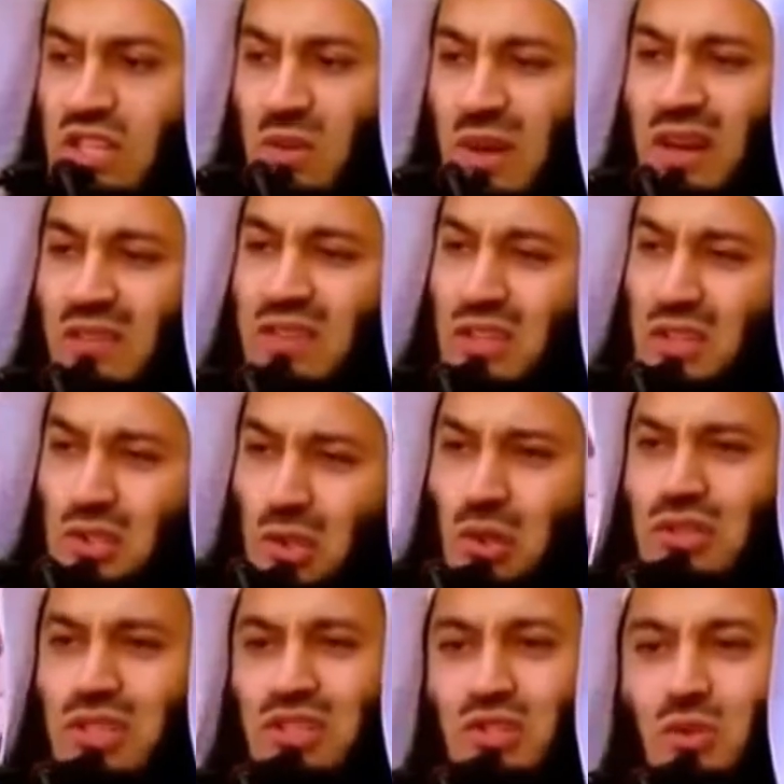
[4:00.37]
this is one of the
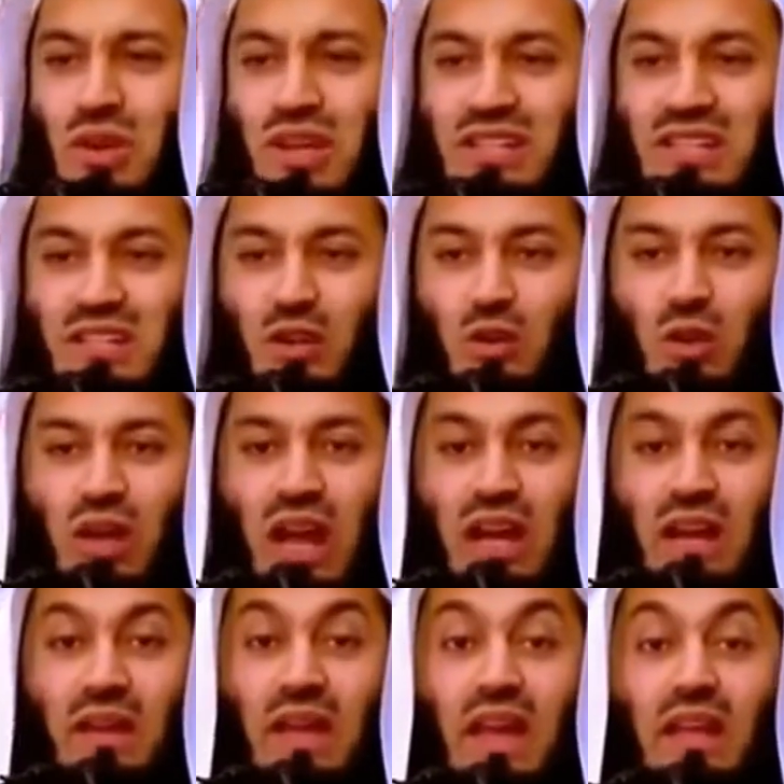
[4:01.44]
shortest surahs in the
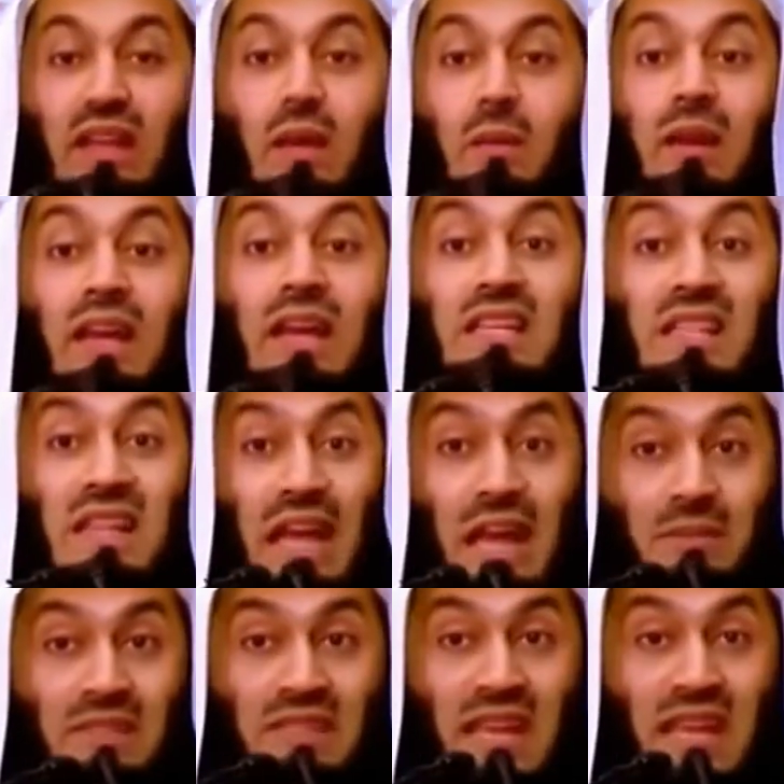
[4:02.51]
Quran. The reason
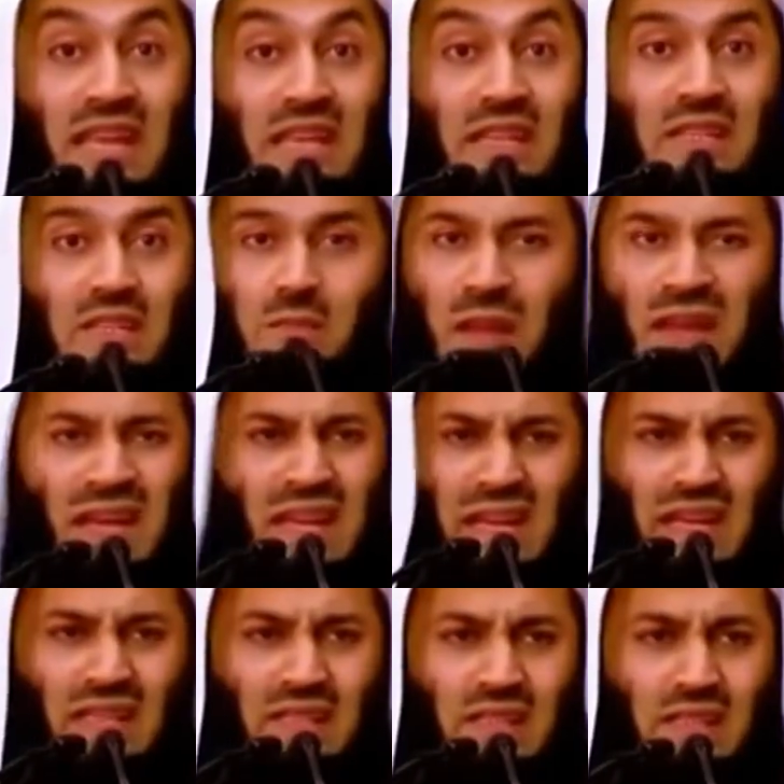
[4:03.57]
I'm saying this, many
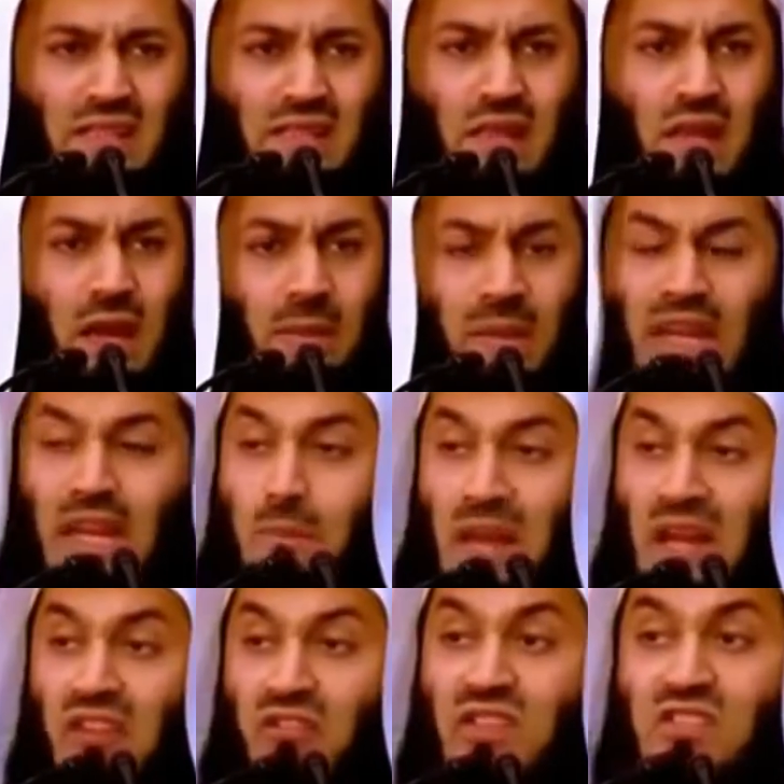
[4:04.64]
reasons, there are many
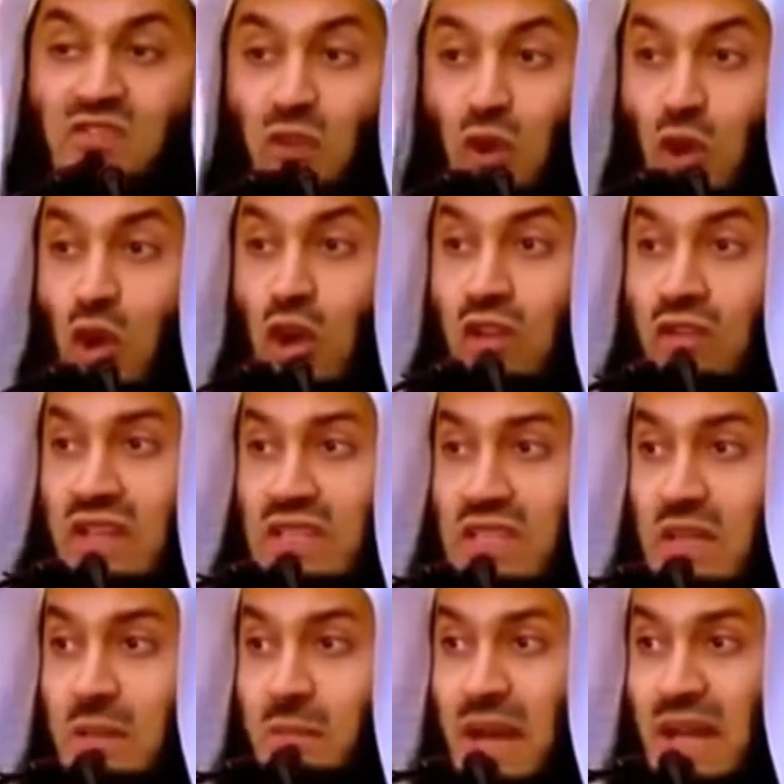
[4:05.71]
benefits for all of us,
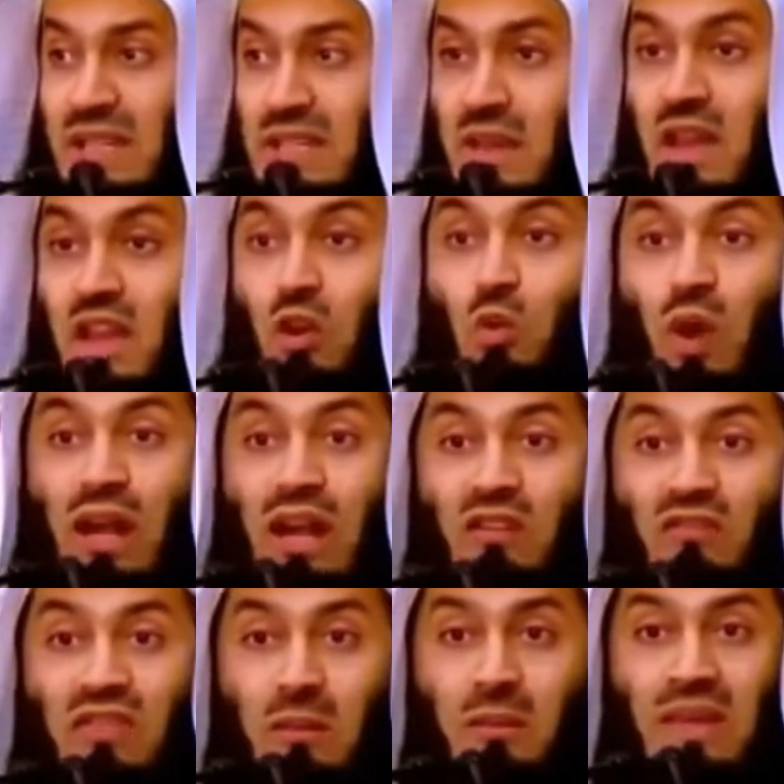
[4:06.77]
but one
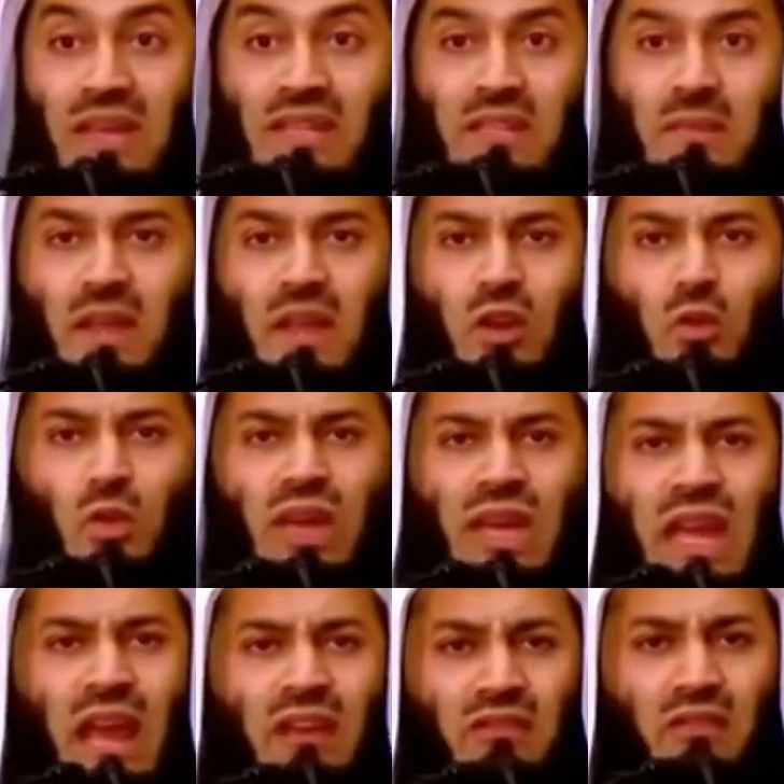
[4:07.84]
of them is,
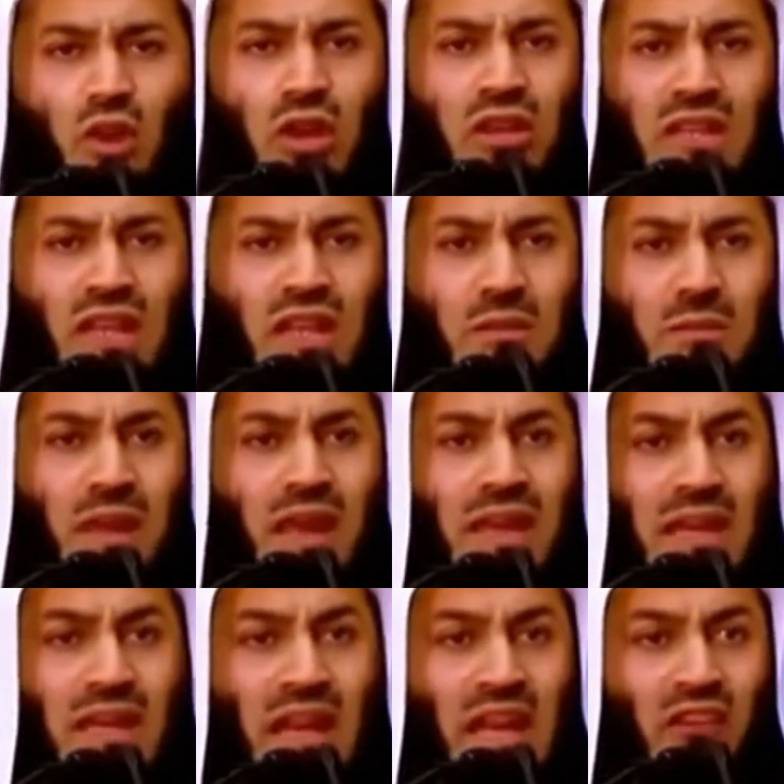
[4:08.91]
we have not yet
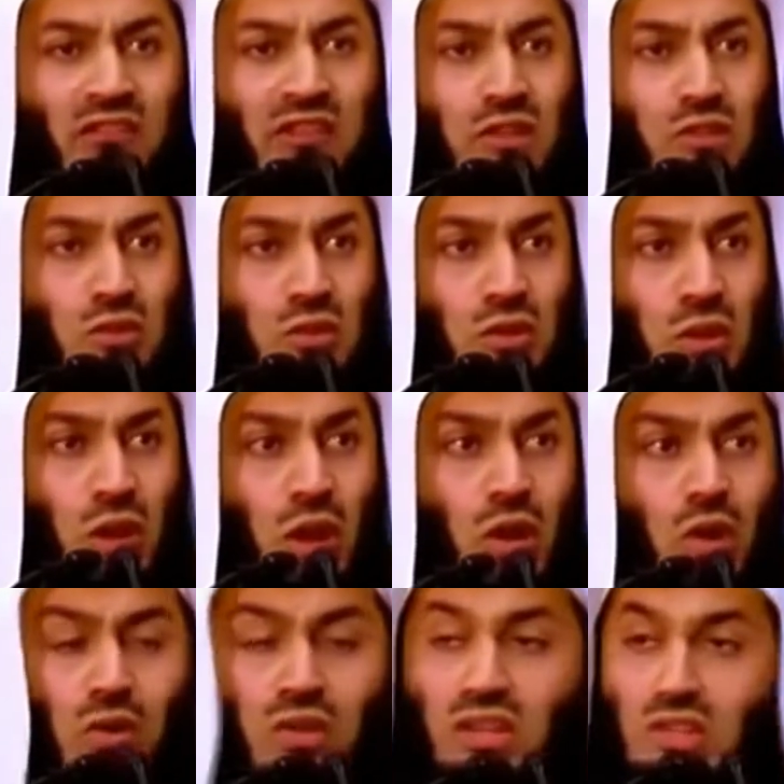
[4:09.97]
made an effort to
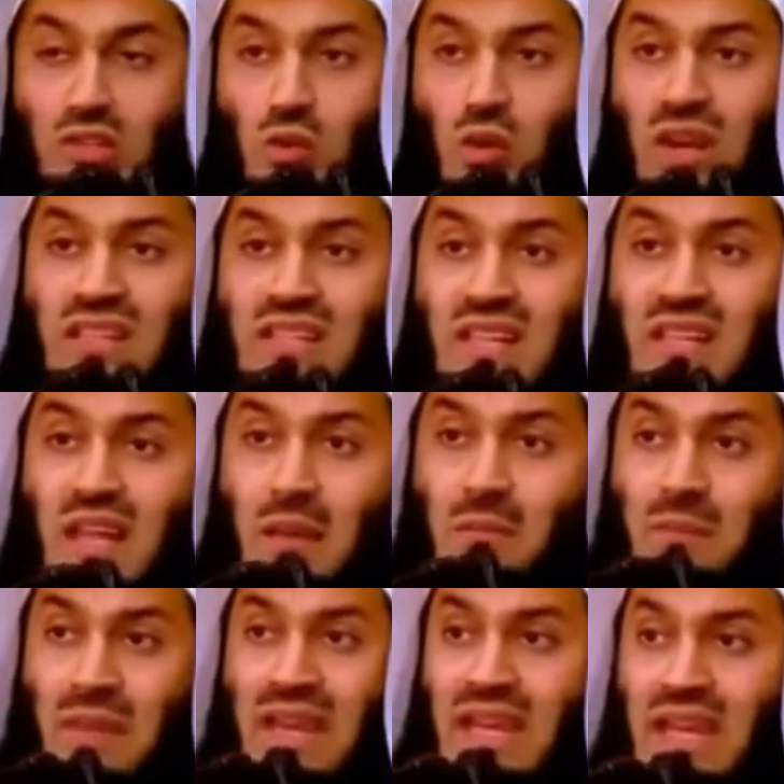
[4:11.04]
know the surahs and their
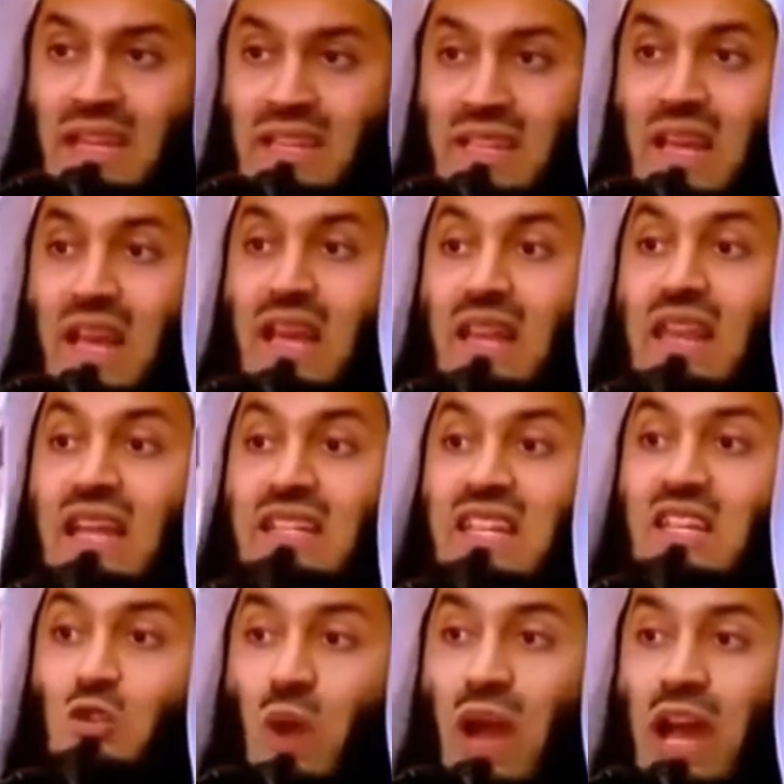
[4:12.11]
meanings. That
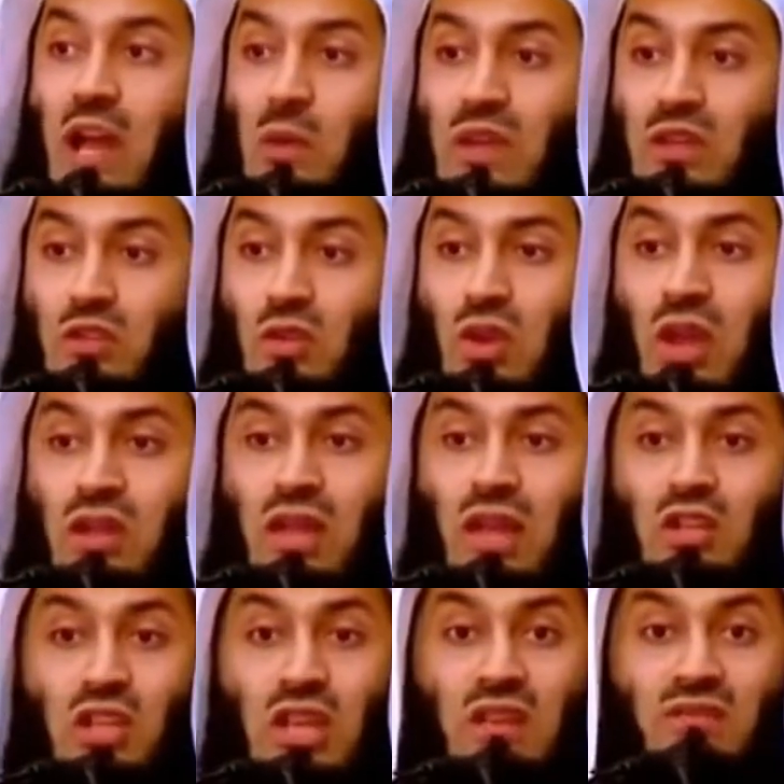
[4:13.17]
is why we do not
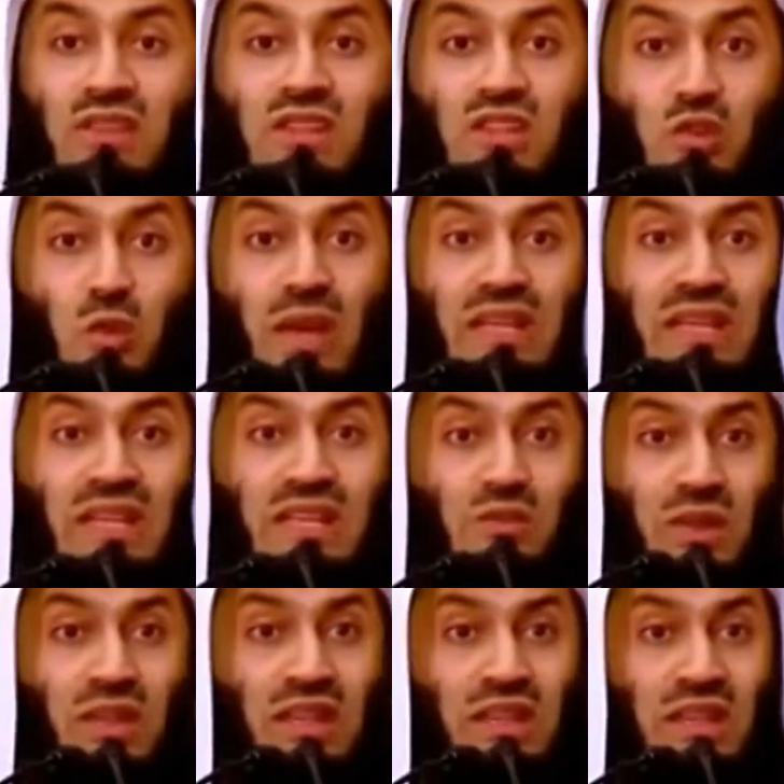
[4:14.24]
achieve the
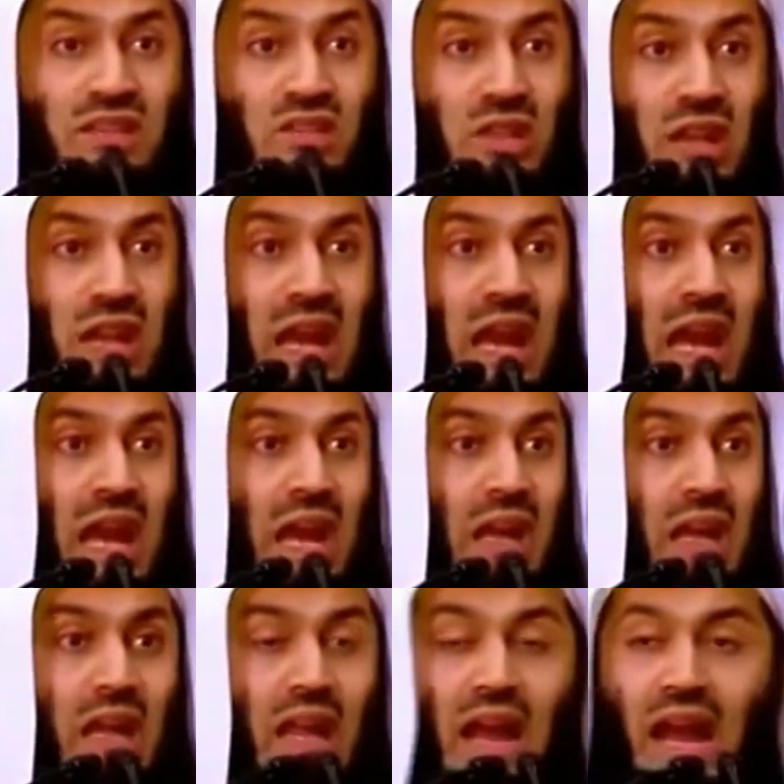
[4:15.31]
sweetness within the salah.